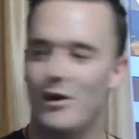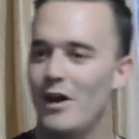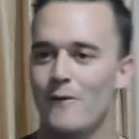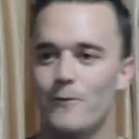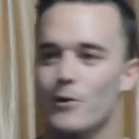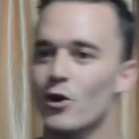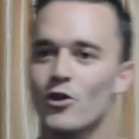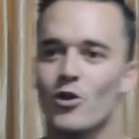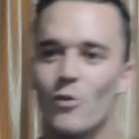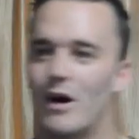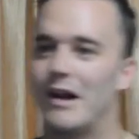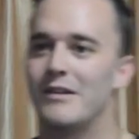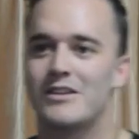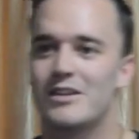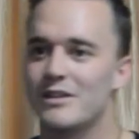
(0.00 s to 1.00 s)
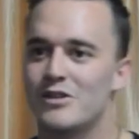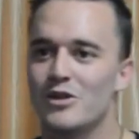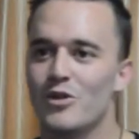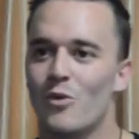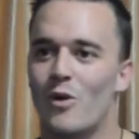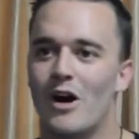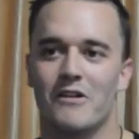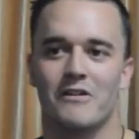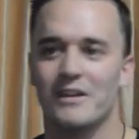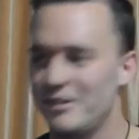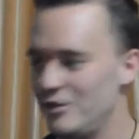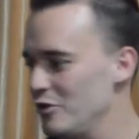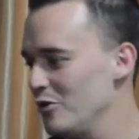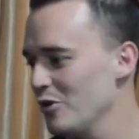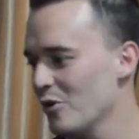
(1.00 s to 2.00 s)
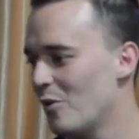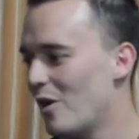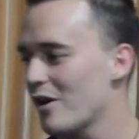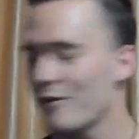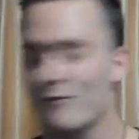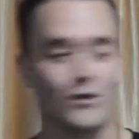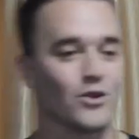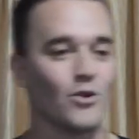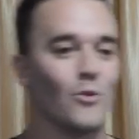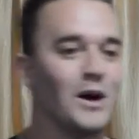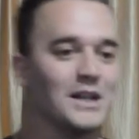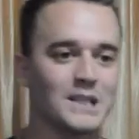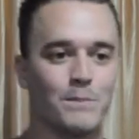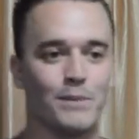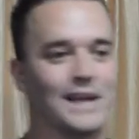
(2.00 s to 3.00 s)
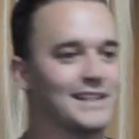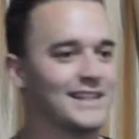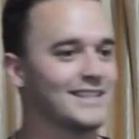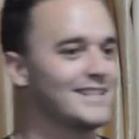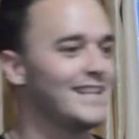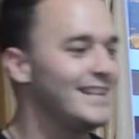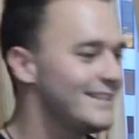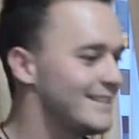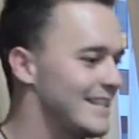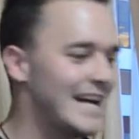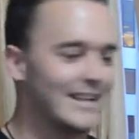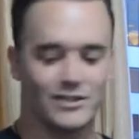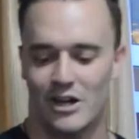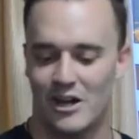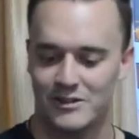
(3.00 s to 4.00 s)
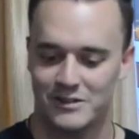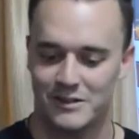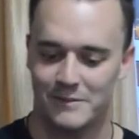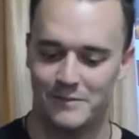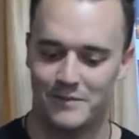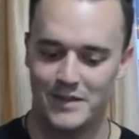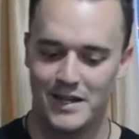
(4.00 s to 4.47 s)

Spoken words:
If you're the one to do the watering, you do the watering. If you're the one to plant the seeds, that's awesome.